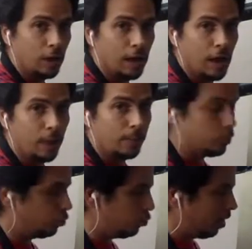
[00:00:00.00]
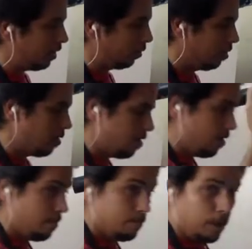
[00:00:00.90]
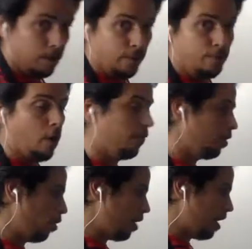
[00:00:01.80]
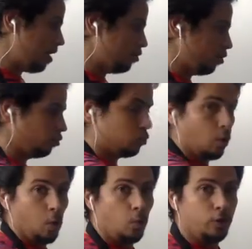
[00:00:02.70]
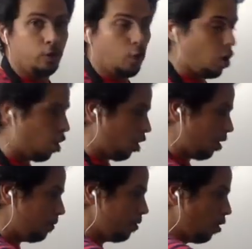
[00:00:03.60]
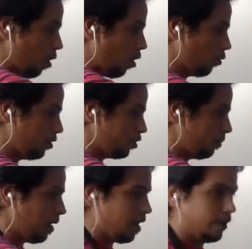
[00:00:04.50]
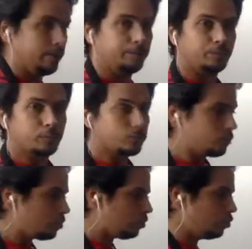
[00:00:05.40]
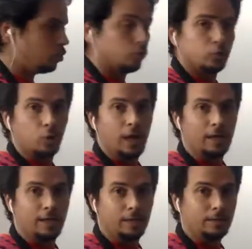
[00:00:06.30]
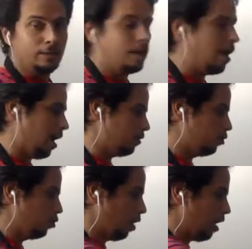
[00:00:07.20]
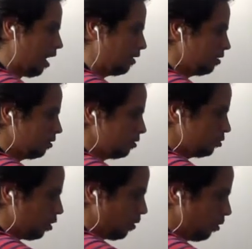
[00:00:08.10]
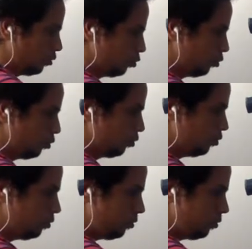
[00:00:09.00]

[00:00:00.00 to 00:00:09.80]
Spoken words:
a lot, but you do a little. But if on the other hand you control with your arm or with your body, you control a little and you do a lot. So I'm going to do